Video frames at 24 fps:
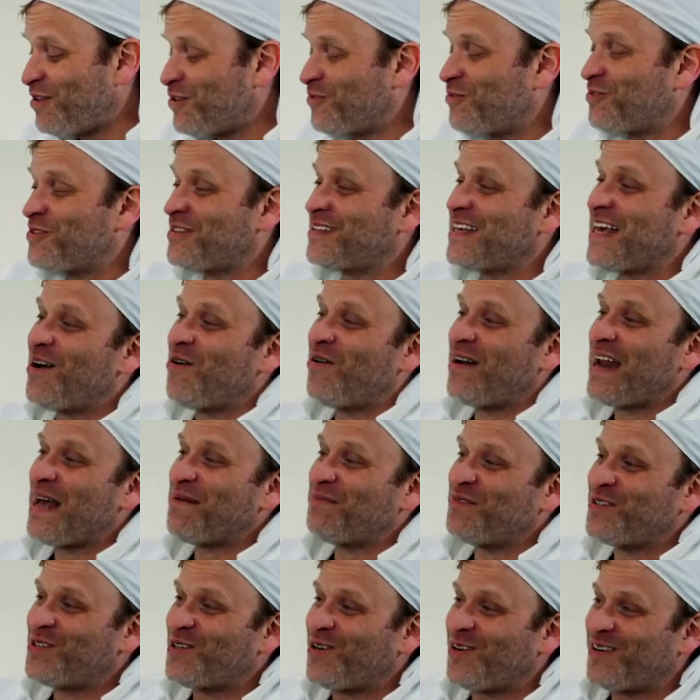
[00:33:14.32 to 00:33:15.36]
it's for sale on
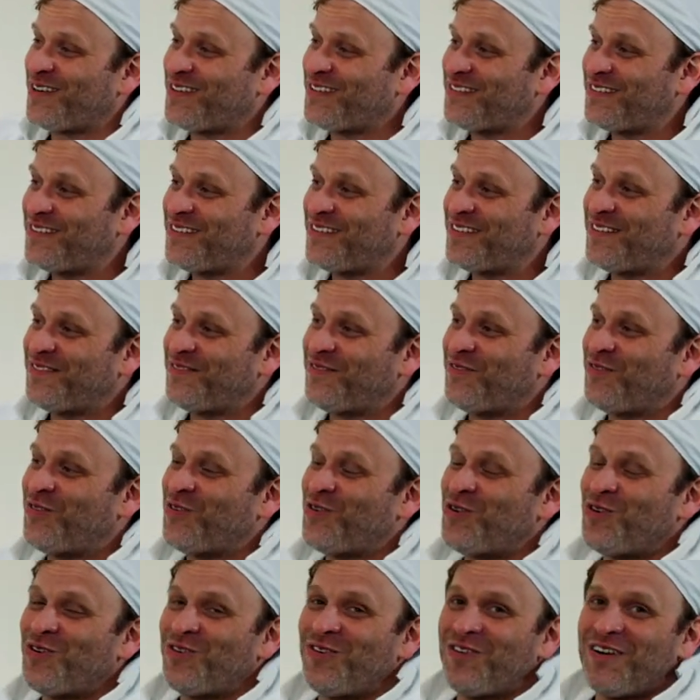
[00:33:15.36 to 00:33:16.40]
Amazon
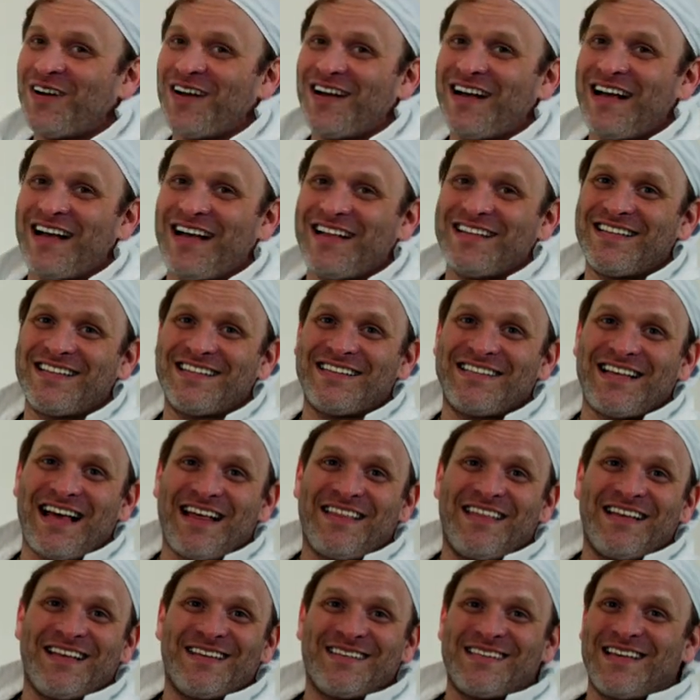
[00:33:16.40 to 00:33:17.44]
for uh, I
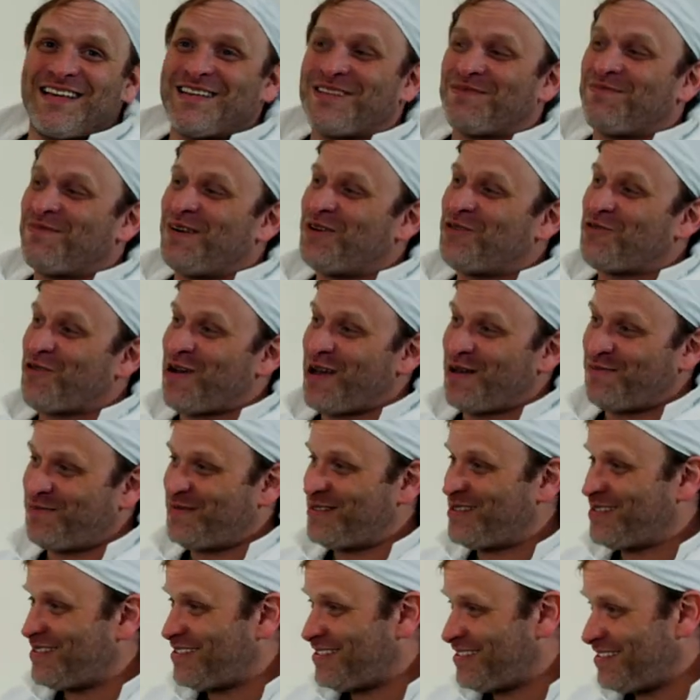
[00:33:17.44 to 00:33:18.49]
think six
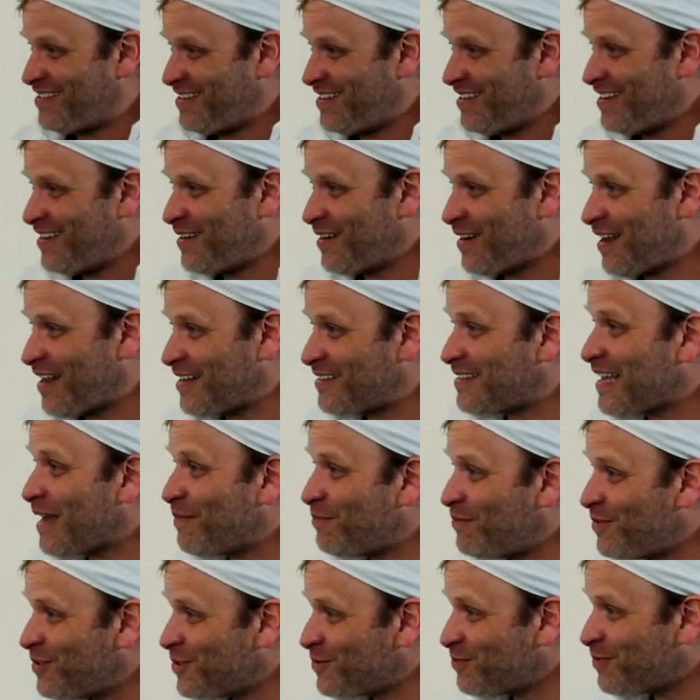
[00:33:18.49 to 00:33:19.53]
milligrams, like
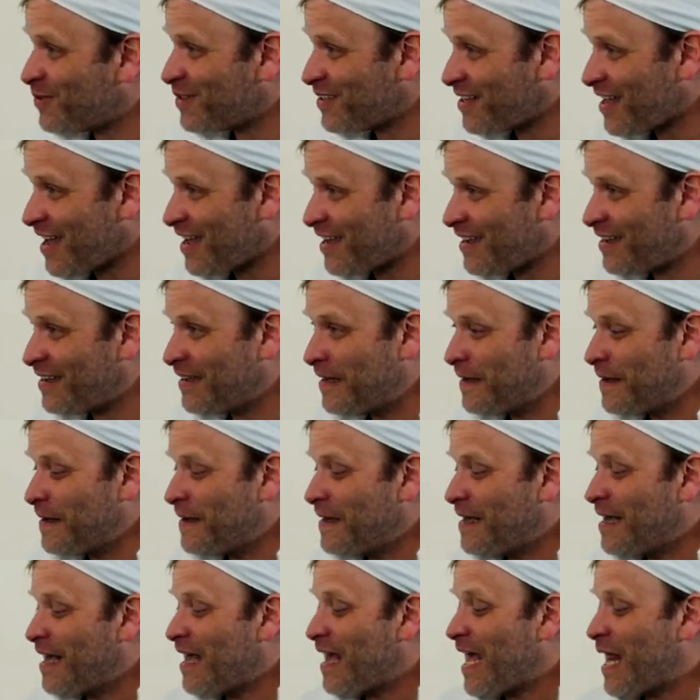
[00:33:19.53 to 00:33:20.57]
tablets per day.
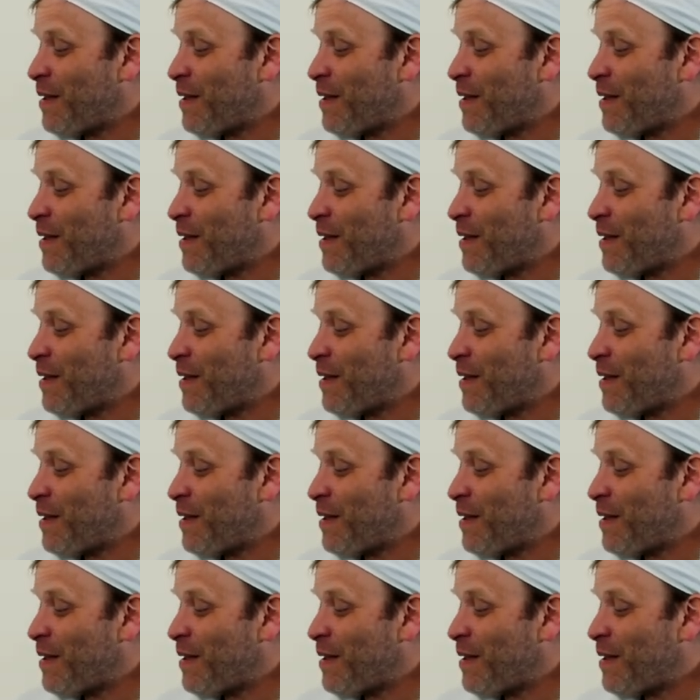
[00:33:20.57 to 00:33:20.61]
Mm-hmm.